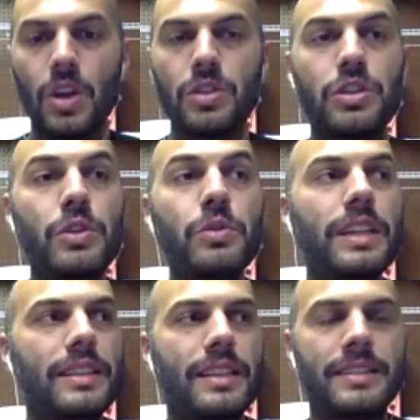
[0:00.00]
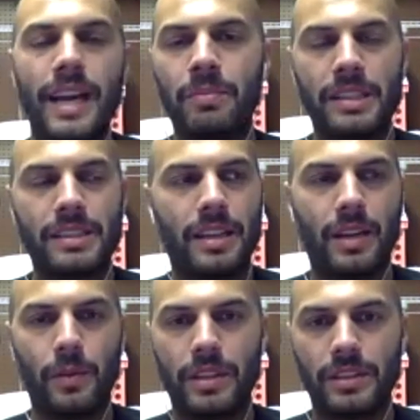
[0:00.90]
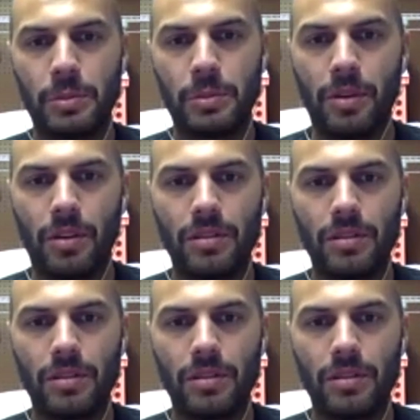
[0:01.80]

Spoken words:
Do you think that Dak Prescott can win a Super Bowl?